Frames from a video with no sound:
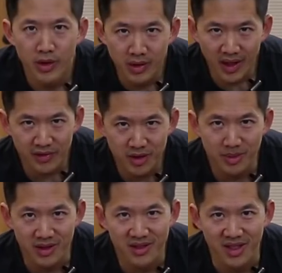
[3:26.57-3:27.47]
When you have
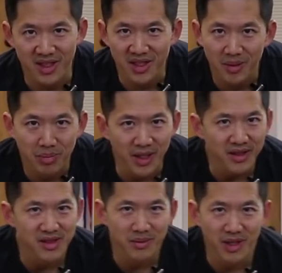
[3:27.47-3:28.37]
debilitating hip
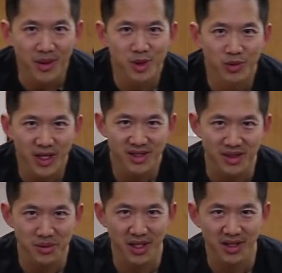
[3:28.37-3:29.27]
pain, sometimes rest
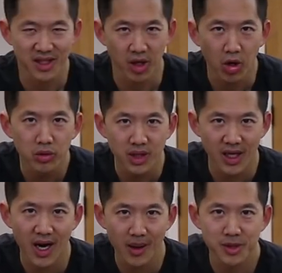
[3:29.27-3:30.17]
seems like the
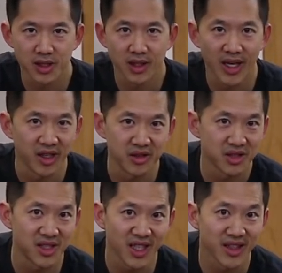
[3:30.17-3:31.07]
only option. I
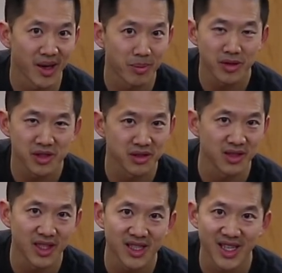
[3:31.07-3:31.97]
understand that
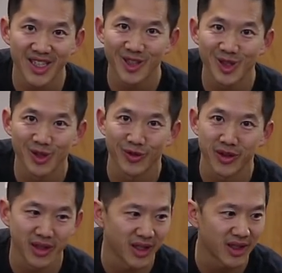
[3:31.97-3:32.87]
personally because I used to
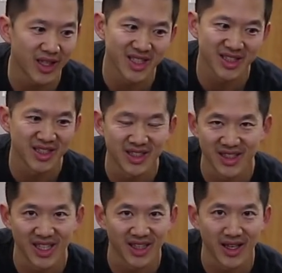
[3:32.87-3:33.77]
feel like I just need to
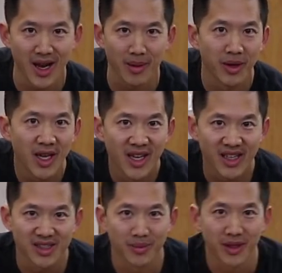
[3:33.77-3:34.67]
take a nap,
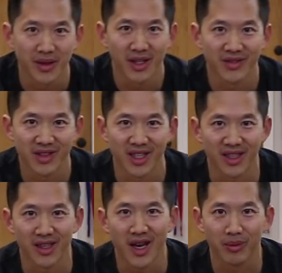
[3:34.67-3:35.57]
except I would have to
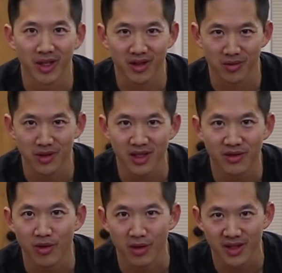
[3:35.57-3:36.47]
take a nap like
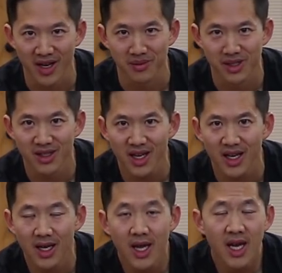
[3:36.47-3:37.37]
3-4 times a day,